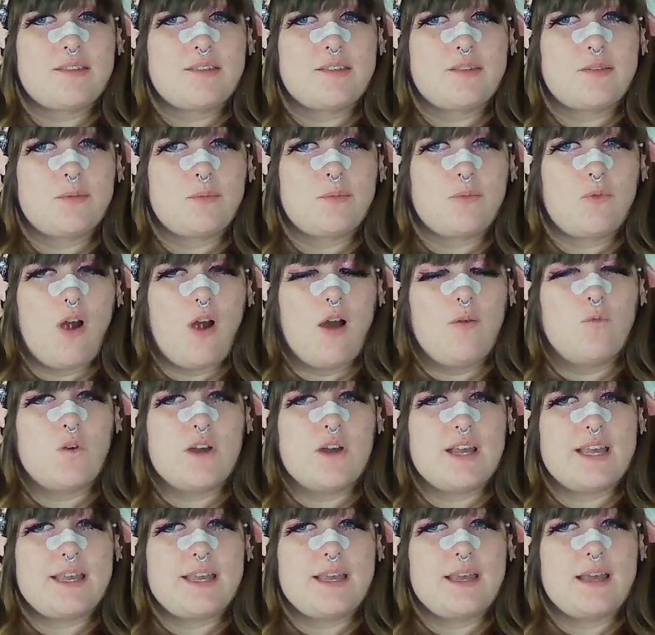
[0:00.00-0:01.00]

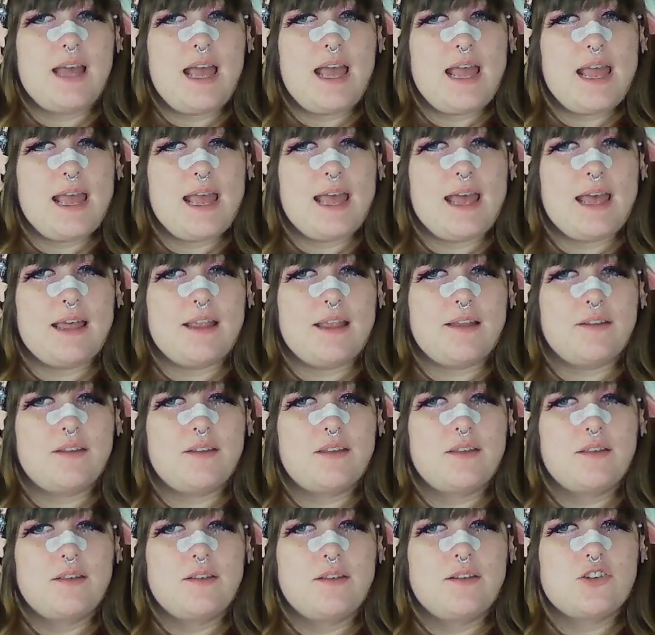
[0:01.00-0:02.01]
Romwe, and
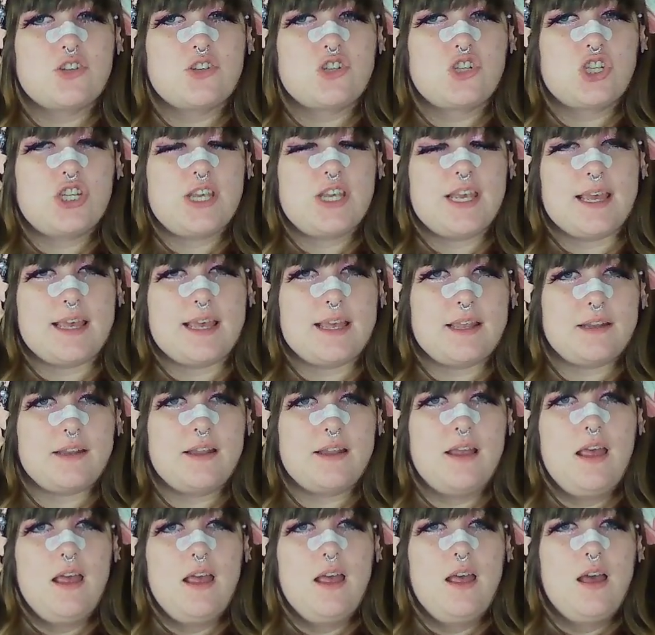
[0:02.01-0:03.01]
Shein
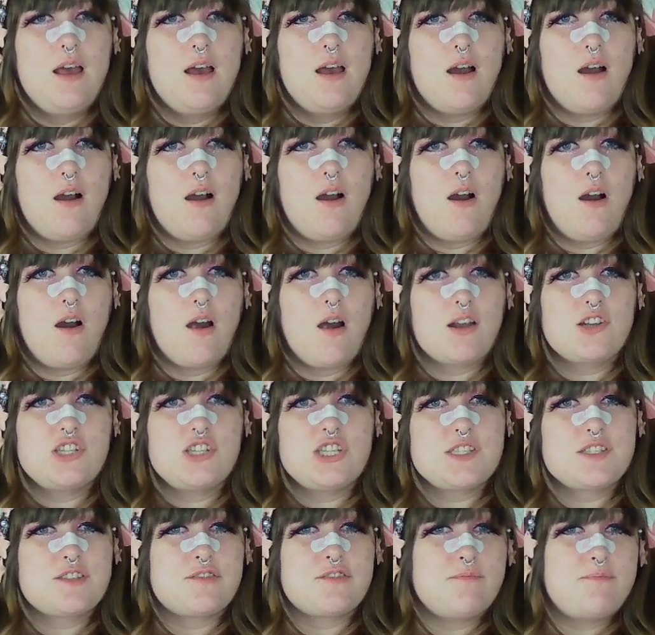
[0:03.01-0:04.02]
are
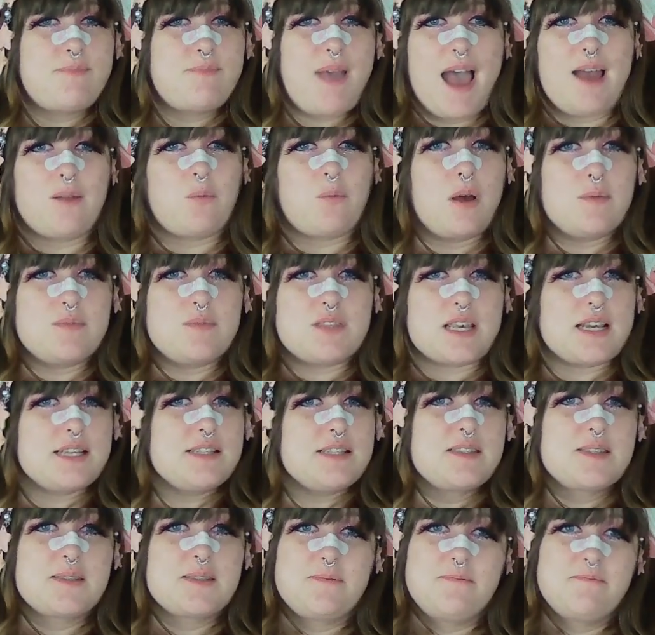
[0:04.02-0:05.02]
just bad
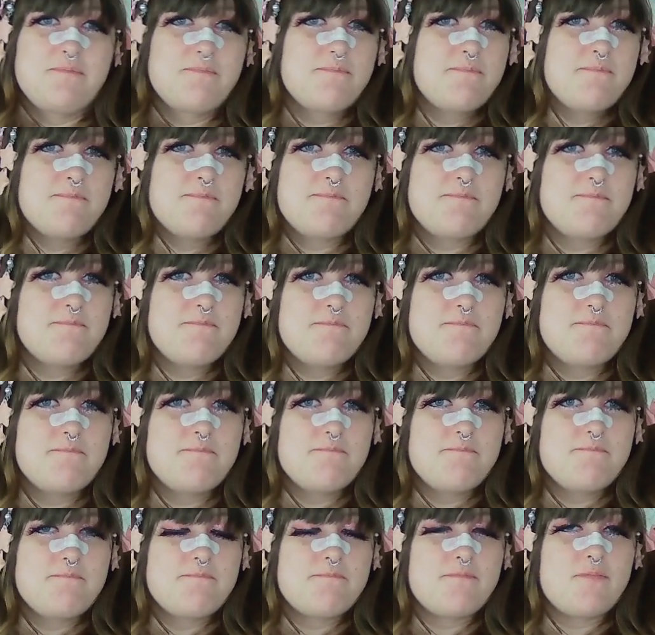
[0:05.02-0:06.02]
websites.
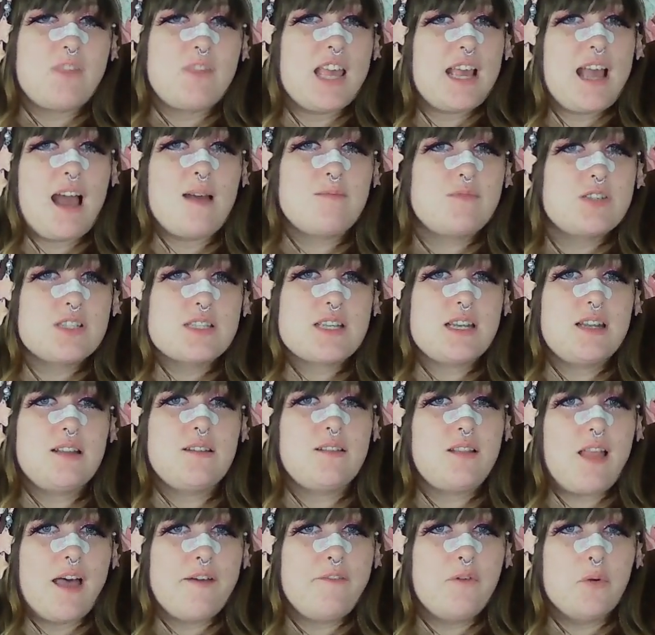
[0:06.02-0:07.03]
Like, I'm just gonna
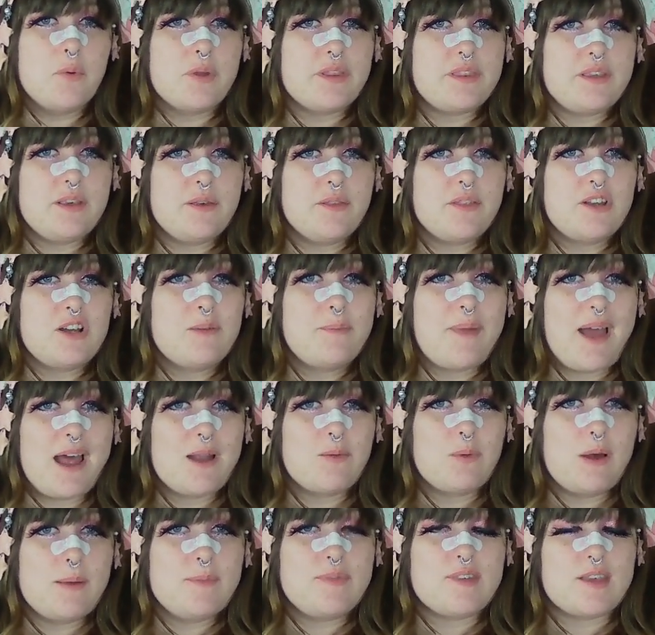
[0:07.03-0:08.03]
level with you. They're bad
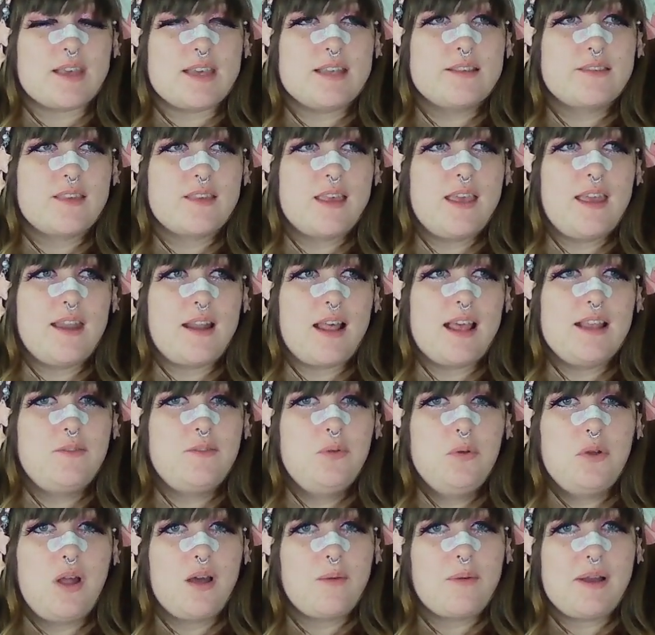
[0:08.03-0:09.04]
websites, and I do
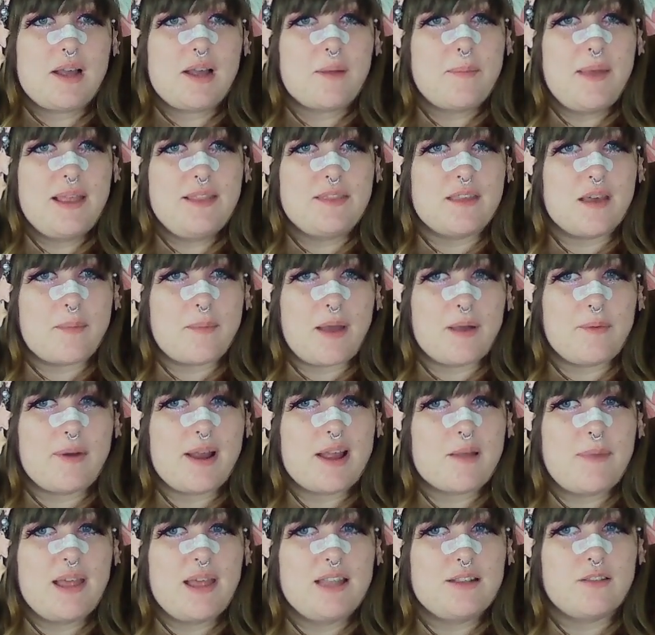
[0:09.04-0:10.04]
not recommend them. I
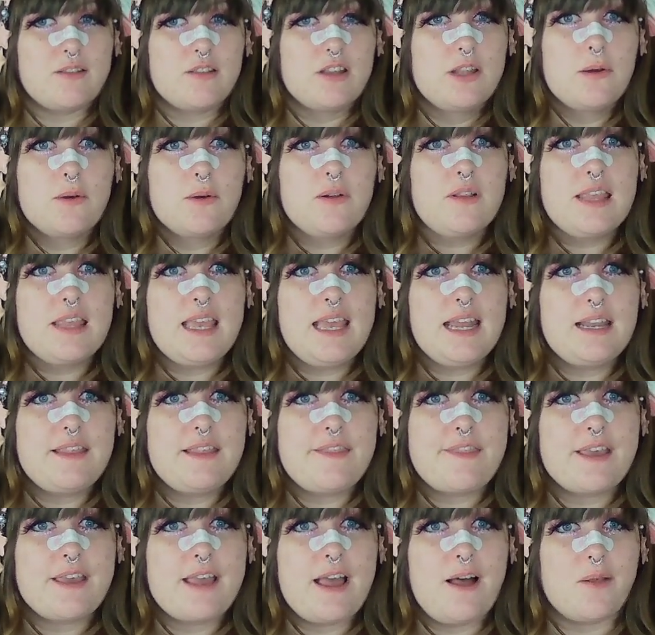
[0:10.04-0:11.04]
recommend literally
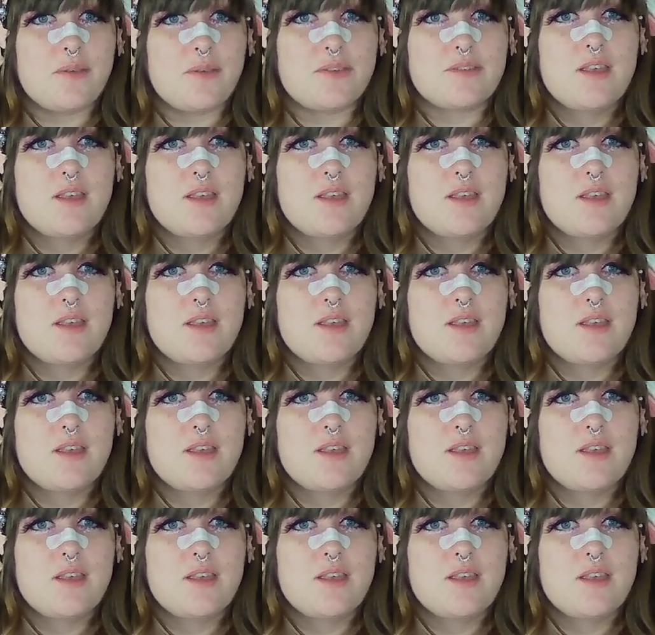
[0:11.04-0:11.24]
anything else.